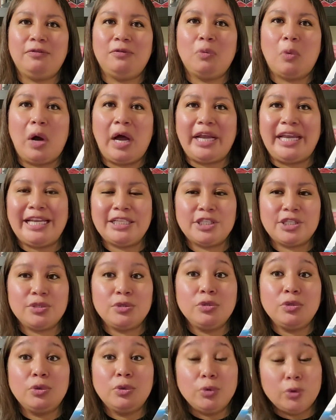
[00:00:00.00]
wanting
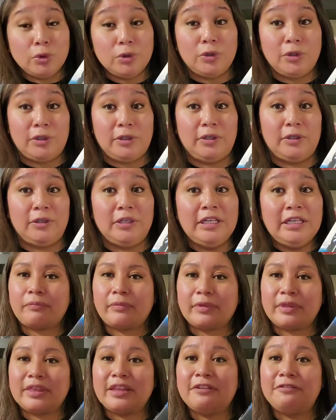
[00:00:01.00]
to Google
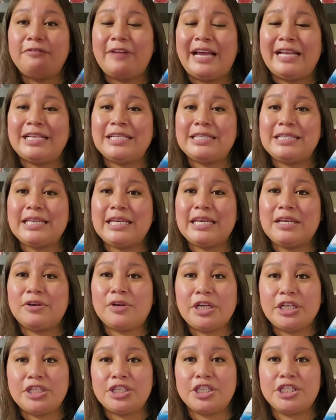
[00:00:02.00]
the fantasy
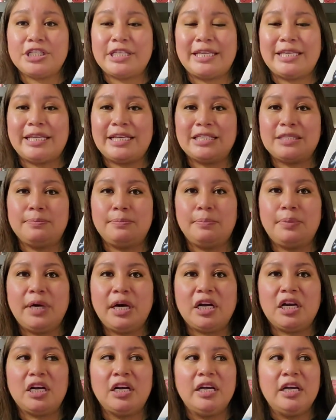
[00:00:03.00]
creatures in this
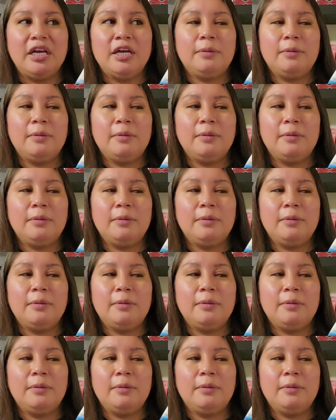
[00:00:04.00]
book,